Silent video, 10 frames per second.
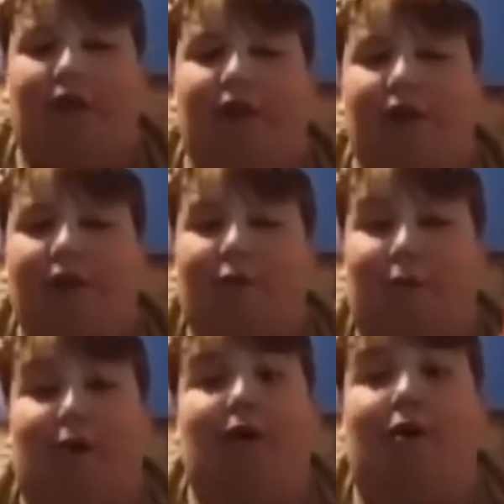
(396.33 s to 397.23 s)
because
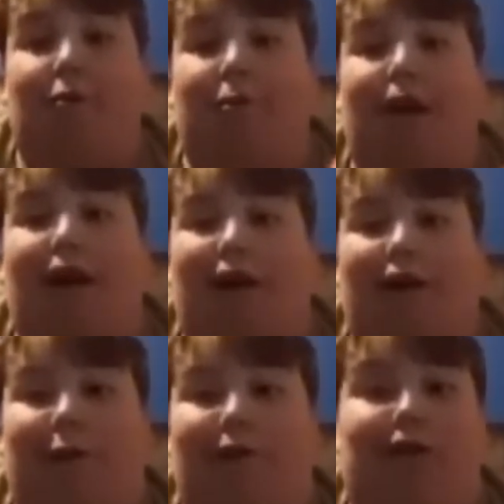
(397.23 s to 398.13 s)
we bought a whole
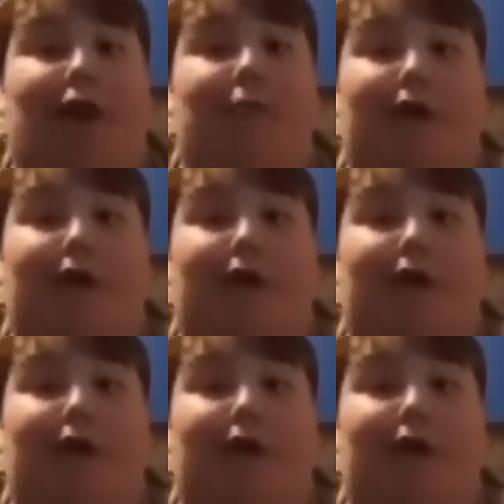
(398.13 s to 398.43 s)
box of them,